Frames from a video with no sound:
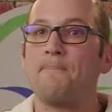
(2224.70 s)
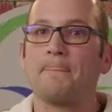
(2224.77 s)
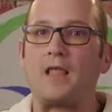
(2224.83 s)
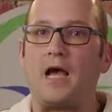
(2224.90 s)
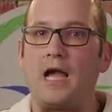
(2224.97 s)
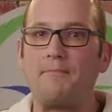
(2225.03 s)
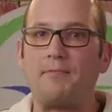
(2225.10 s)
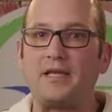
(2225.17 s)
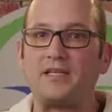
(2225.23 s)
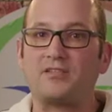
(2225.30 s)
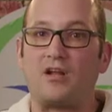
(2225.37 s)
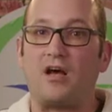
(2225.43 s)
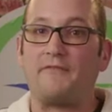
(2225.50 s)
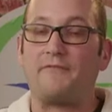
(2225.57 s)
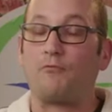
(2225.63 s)
I base it
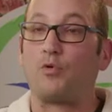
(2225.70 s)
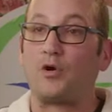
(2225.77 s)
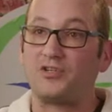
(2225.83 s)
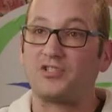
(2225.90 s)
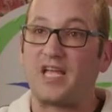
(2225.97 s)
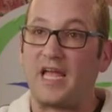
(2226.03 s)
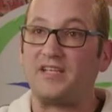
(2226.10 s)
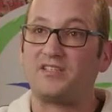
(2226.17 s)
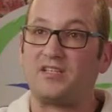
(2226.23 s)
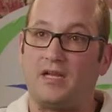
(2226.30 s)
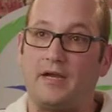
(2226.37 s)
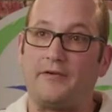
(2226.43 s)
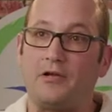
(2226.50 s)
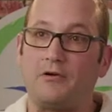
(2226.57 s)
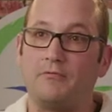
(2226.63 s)
off worst case
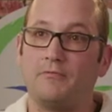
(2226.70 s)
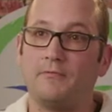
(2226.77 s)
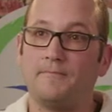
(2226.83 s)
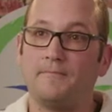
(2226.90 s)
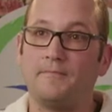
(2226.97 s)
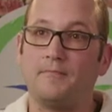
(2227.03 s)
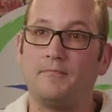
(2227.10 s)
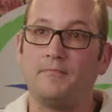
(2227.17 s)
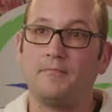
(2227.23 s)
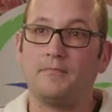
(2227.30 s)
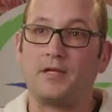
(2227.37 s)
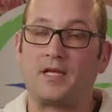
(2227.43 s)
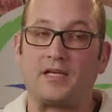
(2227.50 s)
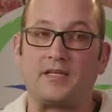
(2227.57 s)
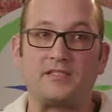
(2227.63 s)
scenario
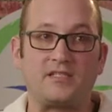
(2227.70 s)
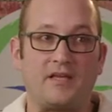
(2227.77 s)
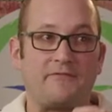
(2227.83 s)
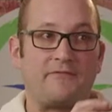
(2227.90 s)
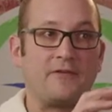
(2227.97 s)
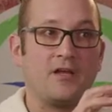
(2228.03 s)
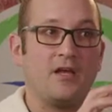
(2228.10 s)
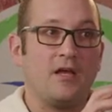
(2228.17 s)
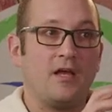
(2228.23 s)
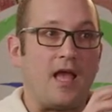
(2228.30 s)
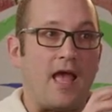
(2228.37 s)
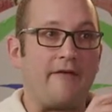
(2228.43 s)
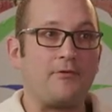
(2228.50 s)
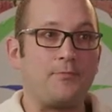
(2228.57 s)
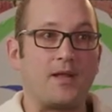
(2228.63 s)
because if
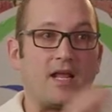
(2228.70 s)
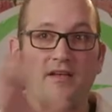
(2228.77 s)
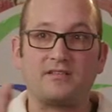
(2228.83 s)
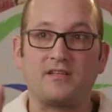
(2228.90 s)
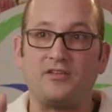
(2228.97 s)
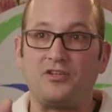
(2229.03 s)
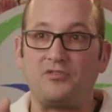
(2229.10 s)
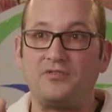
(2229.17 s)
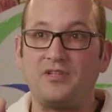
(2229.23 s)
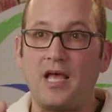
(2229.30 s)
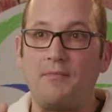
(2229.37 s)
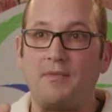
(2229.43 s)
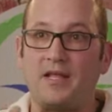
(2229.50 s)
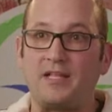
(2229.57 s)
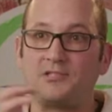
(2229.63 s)
everybody else can do 10
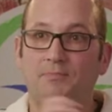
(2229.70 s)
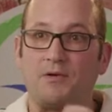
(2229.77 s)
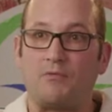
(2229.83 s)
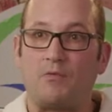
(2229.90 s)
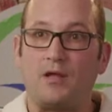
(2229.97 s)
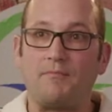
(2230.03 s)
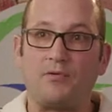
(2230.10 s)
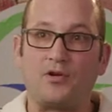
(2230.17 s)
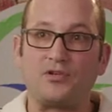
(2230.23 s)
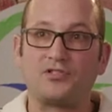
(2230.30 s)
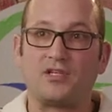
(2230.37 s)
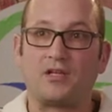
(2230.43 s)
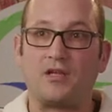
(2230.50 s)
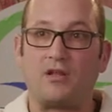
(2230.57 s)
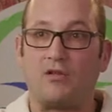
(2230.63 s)
minutes, but one
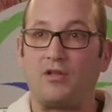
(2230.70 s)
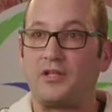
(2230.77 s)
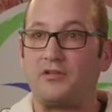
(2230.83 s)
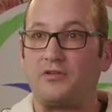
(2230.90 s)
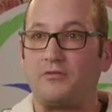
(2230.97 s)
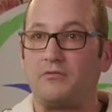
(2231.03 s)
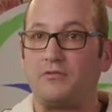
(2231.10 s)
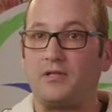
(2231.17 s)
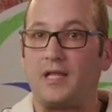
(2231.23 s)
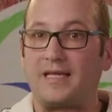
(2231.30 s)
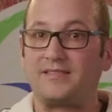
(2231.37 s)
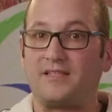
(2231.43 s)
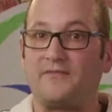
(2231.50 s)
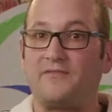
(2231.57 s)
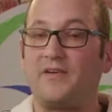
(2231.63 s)
person can only do less
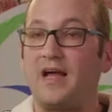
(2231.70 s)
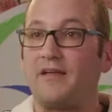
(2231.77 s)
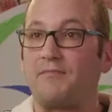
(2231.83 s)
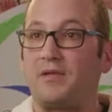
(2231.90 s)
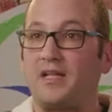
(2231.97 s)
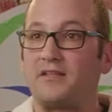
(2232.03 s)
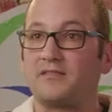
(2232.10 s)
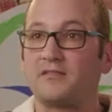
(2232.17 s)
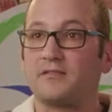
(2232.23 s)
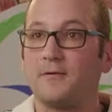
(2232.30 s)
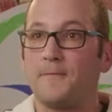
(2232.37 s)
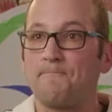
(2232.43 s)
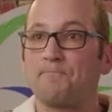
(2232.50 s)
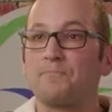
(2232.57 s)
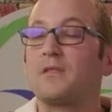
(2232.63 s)
than five minutes,
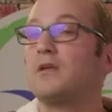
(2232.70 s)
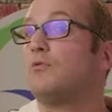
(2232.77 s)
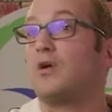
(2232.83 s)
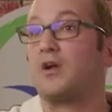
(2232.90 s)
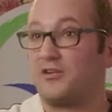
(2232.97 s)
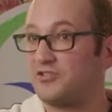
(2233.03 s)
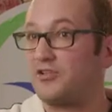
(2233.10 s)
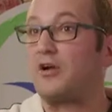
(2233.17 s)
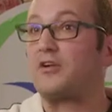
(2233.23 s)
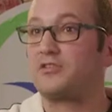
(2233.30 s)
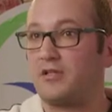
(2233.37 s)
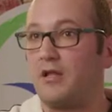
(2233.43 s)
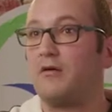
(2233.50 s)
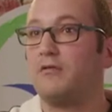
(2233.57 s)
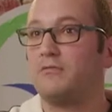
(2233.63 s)
we're going to start
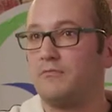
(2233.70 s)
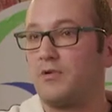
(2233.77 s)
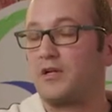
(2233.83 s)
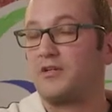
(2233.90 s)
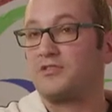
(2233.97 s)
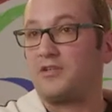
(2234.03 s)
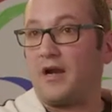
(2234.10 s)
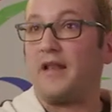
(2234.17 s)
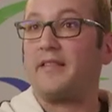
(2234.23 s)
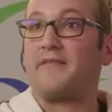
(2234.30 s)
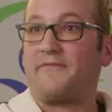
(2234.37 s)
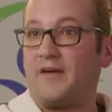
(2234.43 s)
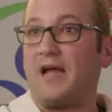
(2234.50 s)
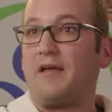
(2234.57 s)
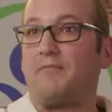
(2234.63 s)
slow. We're going to start at the
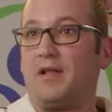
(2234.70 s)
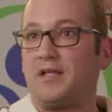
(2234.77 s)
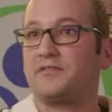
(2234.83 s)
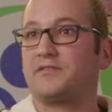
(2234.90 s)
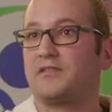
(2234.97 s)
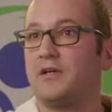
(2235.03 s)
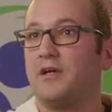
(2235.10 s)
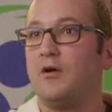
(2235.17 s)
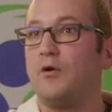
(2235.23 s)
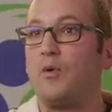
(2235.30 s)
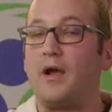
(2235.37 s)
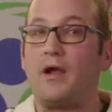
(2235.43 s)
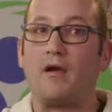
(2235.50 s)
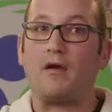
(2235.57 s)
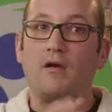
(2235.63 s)
five minutes
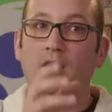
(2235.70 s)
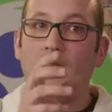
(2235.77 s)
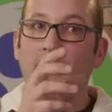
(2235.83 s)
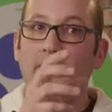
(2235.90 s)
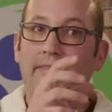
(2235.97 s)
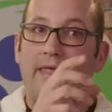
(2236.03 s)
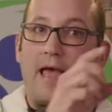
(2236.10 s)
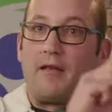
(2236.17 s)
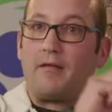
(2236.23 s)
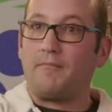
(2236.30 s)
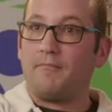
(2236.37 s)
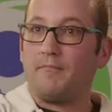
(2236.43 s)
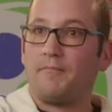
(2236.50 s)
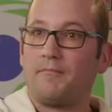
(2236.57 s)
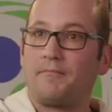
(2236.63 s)
where that
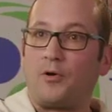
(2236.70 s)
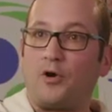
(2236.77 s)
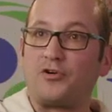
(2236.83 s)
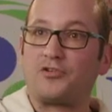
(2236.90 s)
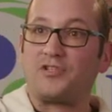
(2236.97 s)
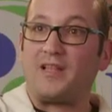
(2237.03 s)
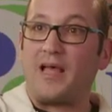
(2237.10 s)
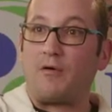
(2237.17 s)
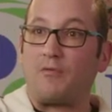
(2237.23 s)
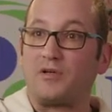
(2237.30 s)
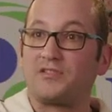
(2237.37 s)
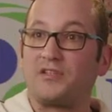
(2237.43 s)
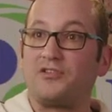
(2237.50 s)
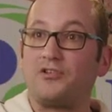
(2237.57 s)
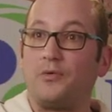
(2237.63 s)
person that
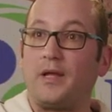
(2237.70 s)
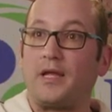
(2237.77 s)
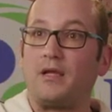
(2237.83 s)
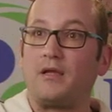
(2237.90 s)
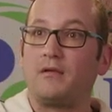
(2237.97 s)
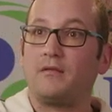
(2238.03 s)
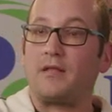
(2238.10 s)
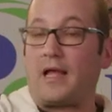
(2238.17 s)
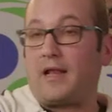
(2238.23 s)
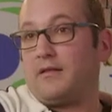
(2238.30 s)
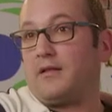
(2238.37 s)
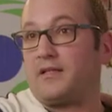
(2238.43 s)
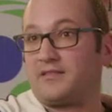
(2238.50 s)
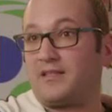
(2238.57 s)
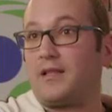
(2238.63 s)
wasn't doing
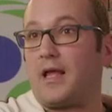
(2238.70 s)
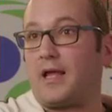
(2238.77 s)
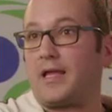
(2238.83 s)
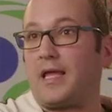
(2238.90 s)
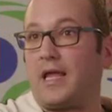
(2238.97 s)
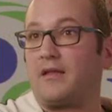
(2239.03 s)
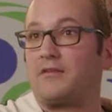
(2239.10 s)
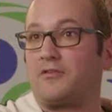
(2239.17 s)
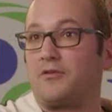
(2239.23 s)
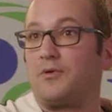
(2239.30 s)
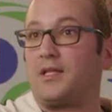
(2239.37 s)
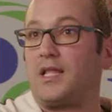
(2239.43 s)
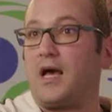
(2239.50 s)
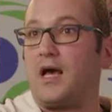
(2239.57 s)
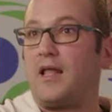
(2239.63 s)
that that, can't do a
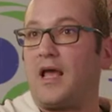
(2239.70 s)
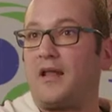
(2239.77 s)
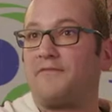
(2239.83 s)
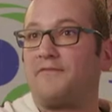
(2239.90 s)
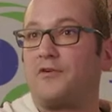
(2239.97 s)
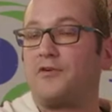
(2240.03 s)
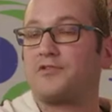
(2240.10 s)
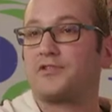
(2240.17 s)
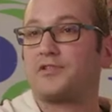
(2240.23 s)
lot at first.